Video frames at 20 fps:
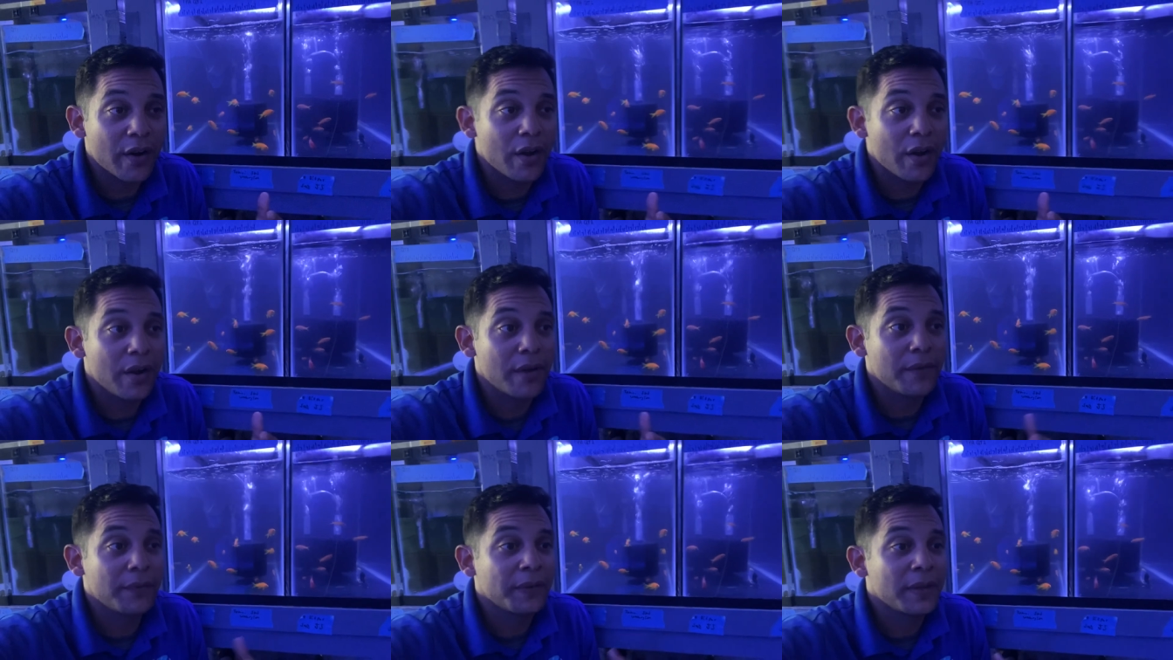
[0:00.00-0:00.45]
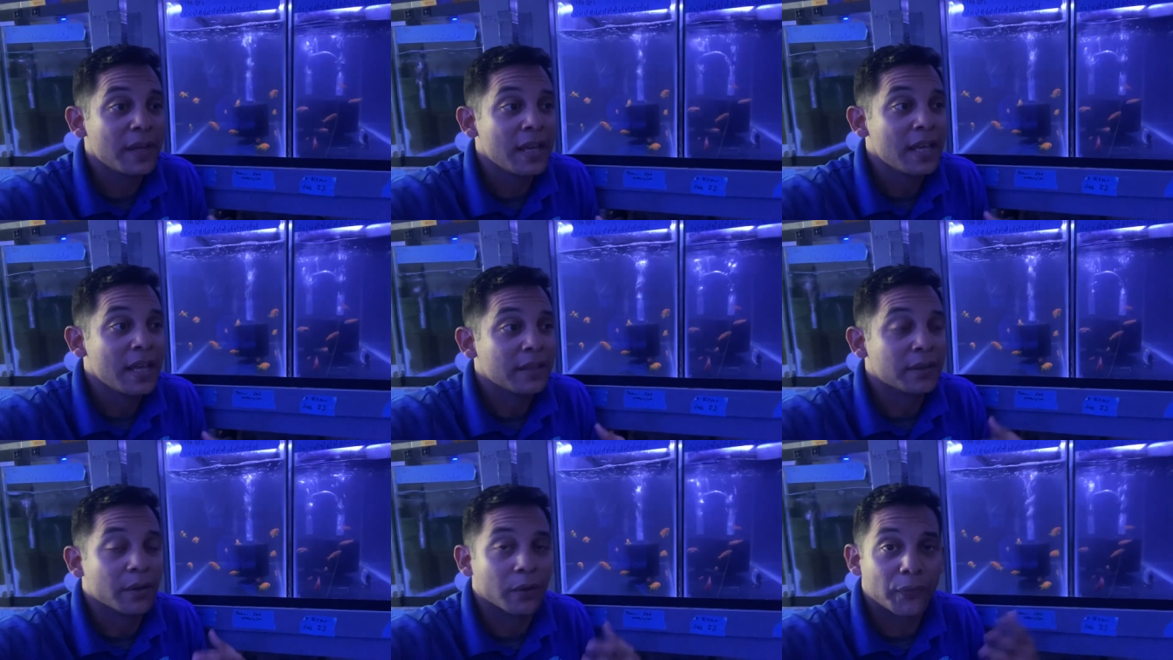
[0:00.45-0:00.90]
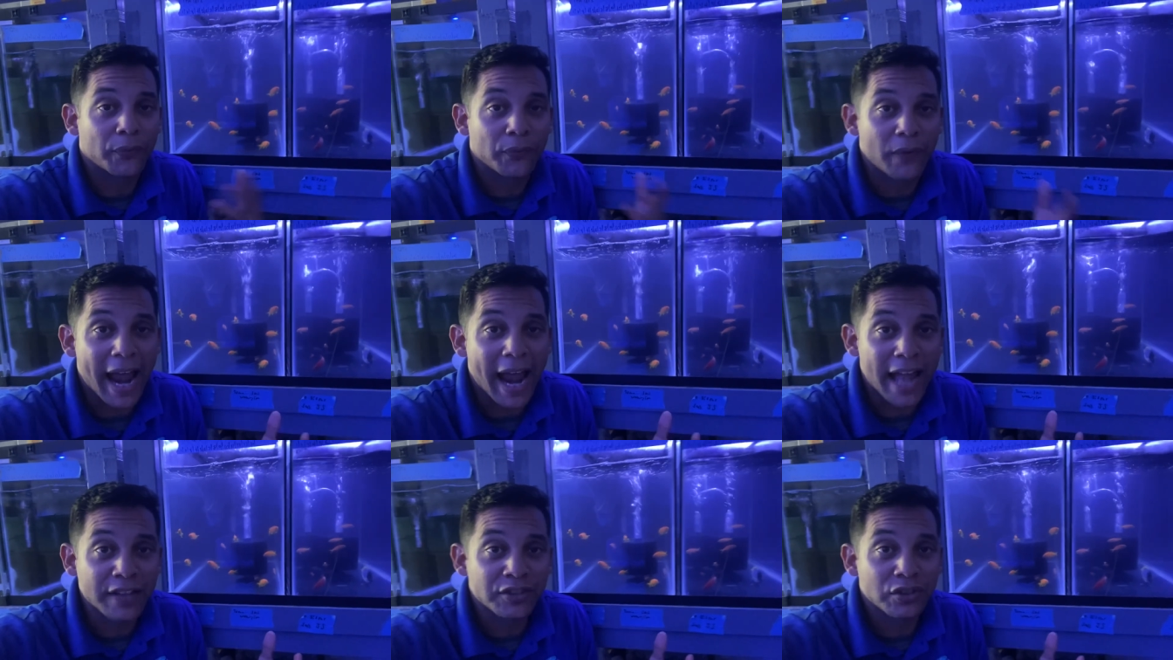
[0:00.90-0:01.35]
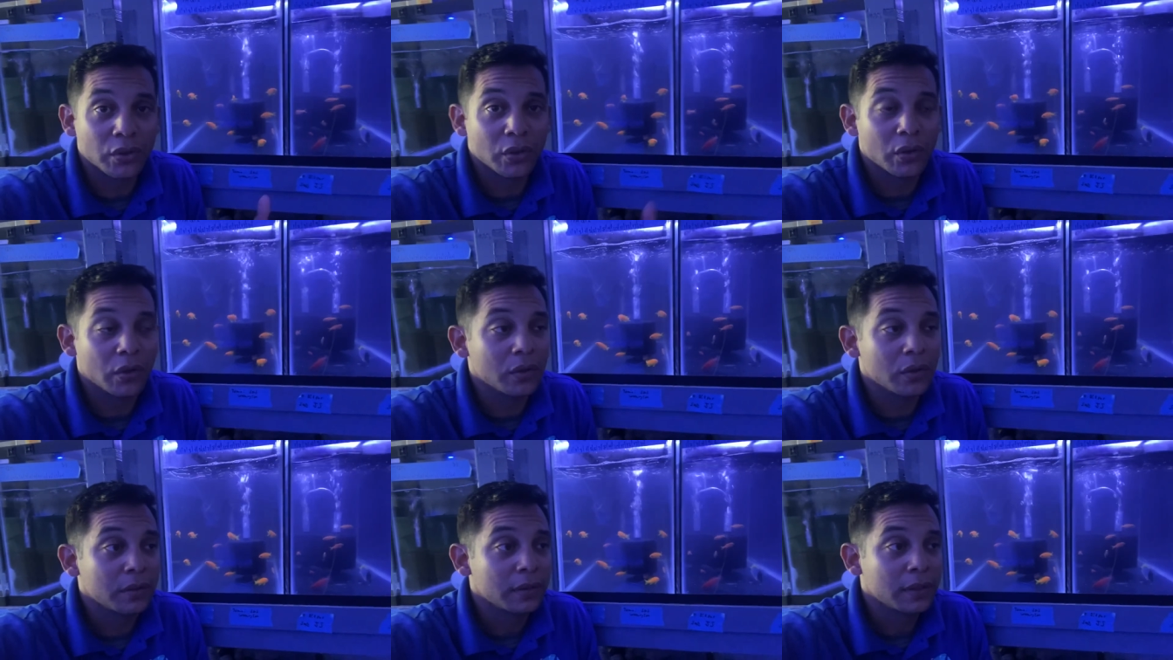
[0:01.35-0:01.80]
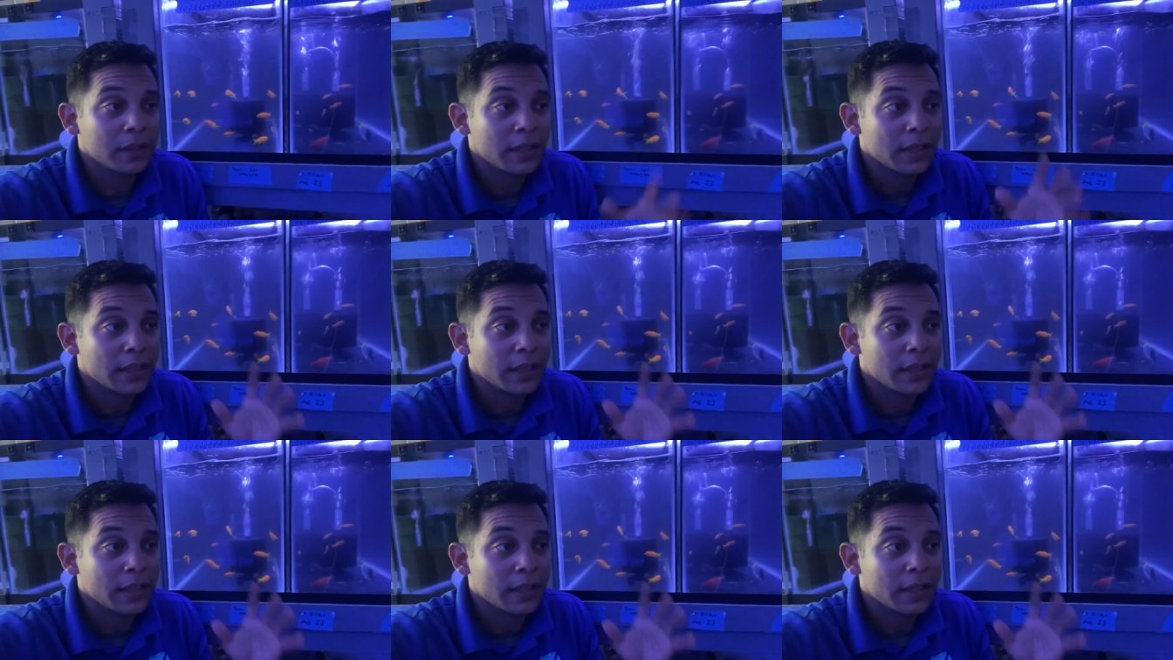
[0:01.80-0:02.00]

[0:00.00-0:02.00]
of, they're fragile,